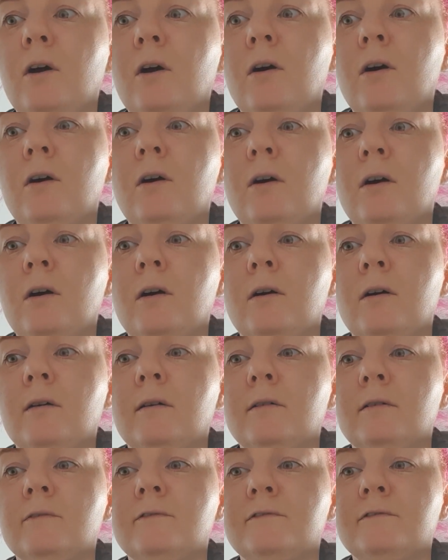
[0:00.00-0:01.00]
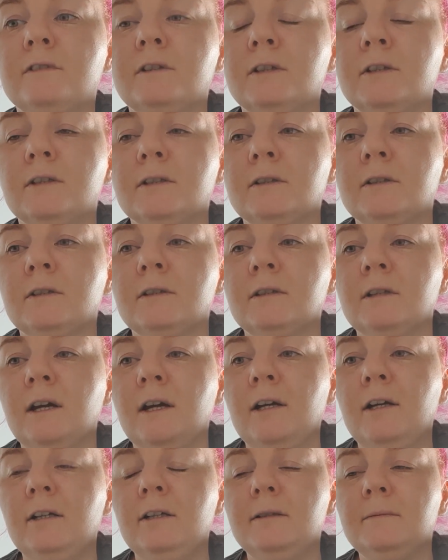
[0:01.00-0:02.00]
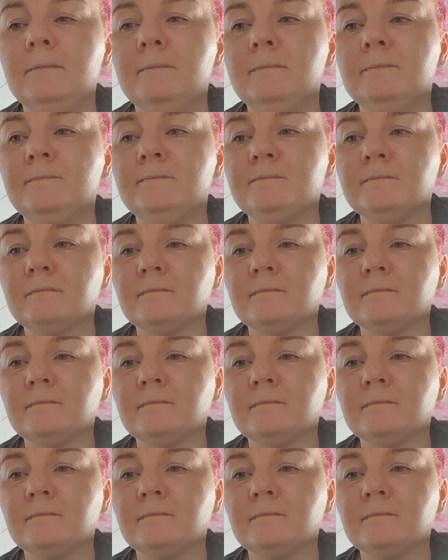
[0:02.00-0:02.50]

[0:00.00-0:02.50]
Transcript: of a